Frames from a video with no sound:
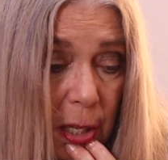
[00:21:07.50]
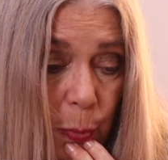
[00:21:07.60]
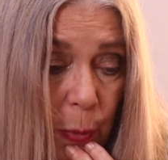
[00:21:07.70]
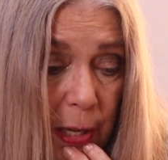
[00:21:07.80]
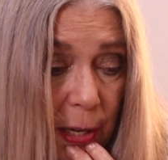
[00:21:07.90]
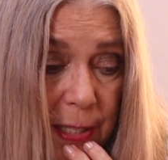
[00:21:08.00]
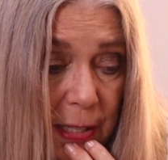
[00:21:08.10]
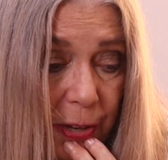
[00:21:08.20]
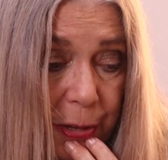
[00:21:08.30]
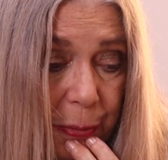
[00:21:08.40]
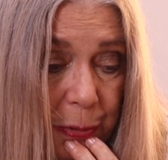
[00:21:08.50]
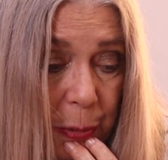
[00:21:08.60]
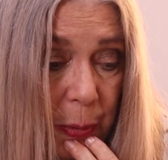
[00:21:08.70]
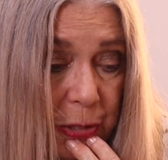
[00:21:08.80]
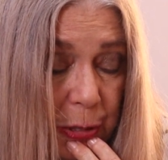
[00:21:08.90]
What can I tell you?
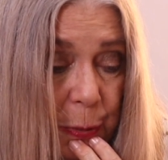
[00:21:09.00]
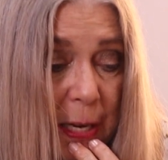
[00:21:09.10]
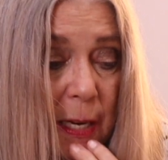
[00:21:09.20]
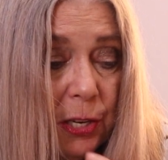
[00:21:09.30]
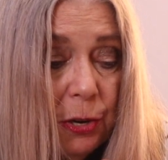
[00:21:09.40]
You are so needed.